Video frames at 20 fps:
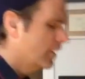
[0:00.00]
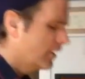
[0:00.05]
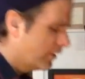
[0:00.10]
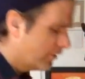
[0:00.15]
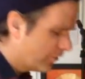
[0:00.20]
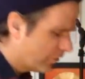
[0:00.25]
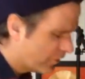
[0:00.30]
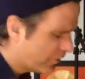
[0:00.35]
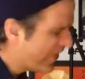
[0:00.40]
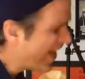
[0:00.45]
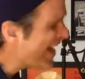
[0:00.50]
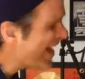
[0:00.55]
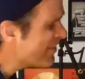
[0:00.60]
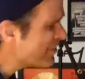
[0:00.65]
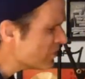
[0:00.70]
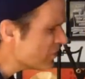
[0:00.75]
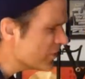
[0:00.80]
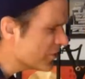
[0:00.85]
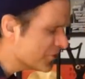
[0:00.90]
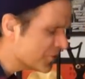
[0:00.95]
And
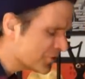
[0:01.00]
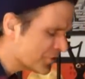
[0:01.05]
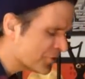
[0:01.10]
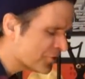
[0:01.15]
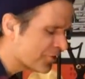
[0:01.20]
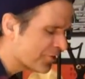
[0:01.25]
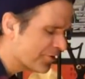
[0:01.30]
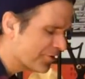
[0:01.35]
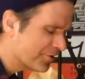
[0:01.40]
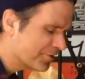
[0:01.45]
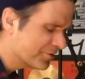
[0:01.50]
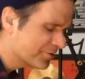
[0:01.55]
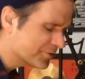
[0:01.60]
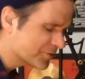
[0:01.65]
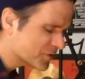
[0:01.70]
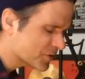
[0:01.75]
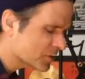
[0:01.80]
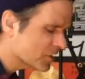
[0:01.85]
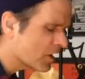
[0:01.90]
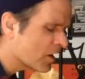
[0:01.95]
then the
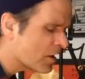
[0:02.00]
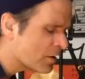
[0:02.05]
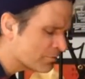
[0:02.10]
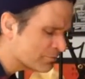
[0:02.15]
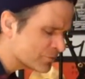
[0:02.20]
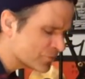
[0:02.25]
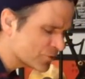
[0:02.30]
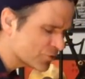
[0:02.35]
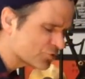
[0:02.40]
nurse comes